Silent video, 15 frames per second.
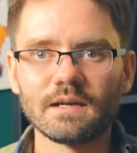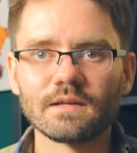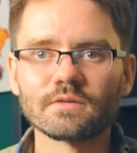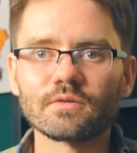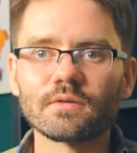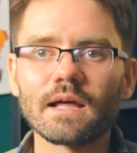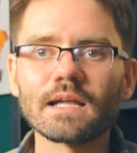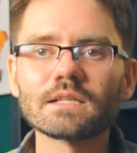
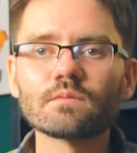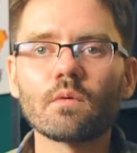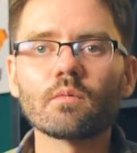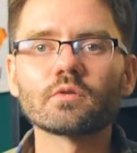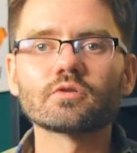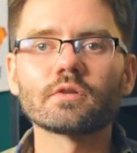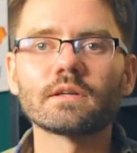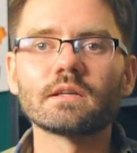So that's what we're
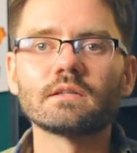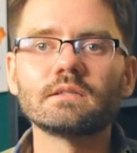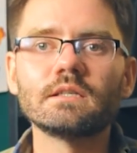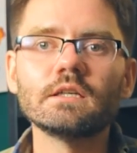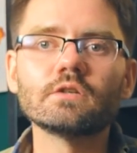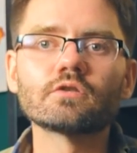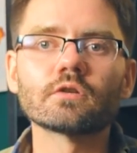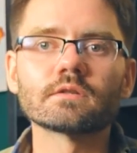trying to
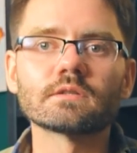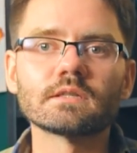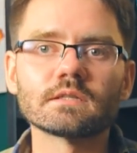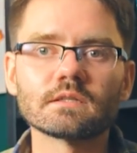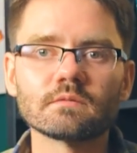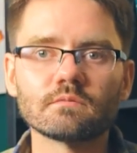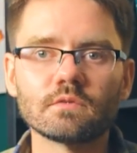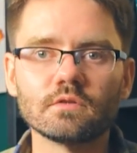teach our
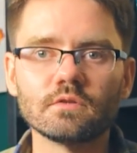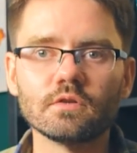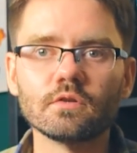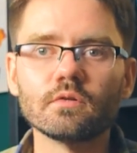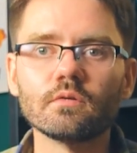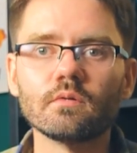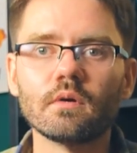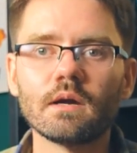system to
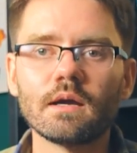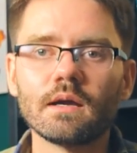do,